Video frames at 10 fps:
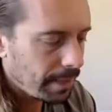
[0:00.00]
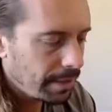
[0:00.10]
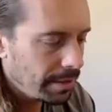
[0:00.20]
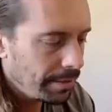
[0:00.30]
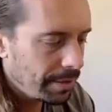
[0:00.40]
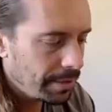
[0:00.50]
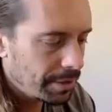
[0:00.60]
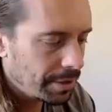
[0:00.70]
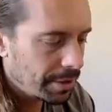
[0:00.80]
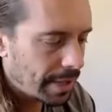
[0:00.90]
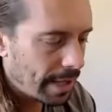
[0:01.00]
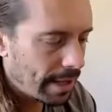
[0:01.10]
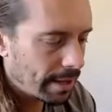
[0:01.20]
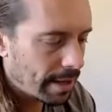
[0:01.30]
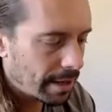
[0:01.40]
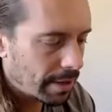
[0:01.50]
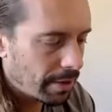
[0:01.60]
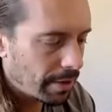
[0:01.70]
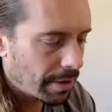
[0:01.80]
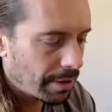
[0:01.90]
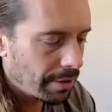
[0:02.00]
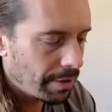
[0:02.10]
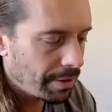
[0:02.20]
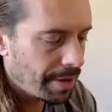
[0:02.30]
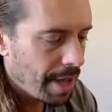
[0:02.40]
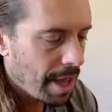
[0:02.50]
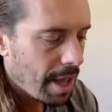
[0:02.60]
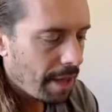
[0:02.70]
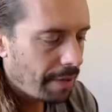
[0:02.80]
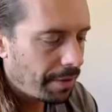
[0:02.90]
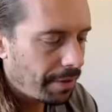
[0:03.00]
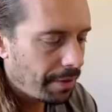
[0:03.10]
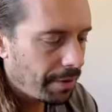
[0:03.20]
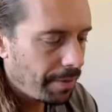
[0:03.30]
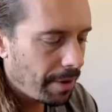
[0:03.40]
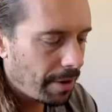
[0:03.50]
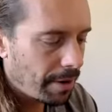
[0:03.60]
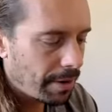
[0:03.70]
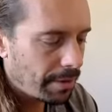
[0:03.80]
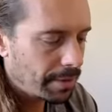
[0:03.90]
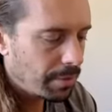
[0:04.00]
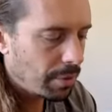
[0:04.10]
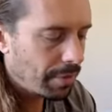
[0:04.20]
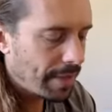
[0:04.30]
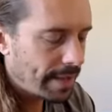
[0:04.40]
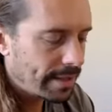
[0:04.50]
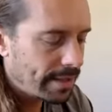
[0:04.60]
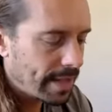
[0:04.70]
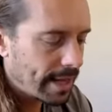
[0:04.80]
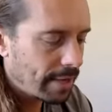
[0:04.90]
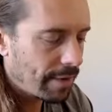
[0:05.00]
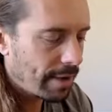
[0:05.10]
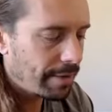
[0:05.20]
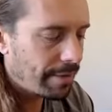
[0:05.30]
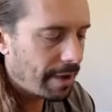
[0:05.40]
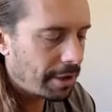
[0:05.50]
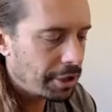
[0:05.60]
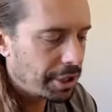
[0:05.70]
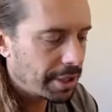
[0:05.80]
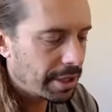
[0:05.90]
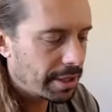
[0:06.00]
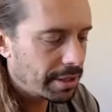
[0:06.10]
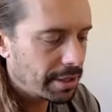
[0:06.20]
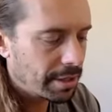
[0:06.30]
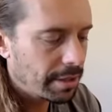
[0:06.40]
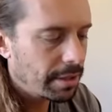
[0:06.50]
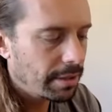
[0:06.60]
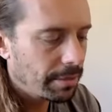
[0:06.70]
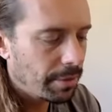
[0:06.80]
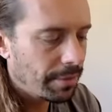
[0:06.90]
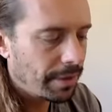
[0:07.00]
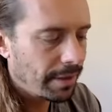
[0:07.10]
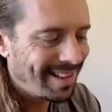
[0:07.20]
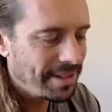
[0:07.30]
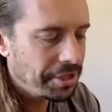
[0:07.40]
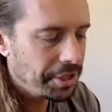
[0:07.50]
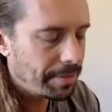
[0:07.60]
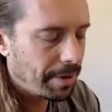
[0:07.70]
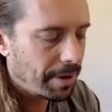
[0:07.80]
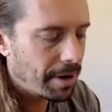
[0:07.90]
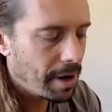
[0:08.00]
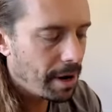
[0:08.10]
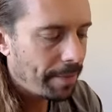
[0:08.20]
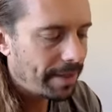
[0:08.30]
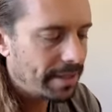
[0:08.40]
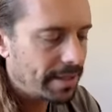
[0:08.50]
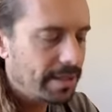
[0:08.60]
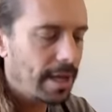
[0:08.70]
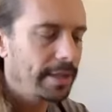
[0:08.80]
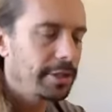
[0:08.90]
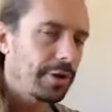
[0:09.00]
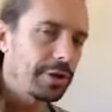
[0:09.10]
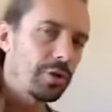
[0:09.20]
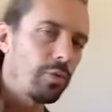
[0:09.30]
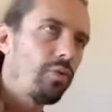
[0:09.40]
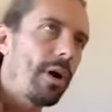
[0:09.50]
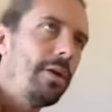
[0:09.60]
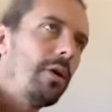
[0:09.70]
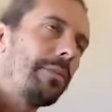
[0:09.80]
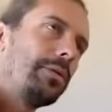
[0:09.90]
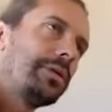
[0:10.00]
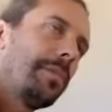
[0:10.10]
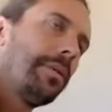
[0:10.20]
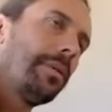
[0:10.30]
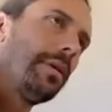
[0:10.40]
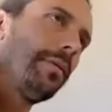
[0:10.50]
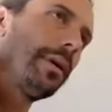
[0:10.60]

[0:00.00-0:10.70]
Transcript: Some of these are just ahead, kind of going on your own. The third part was more of that second round of Anjaneyasana, a little more of the lungy part, but it's a side stretch. So right arm goes up and over.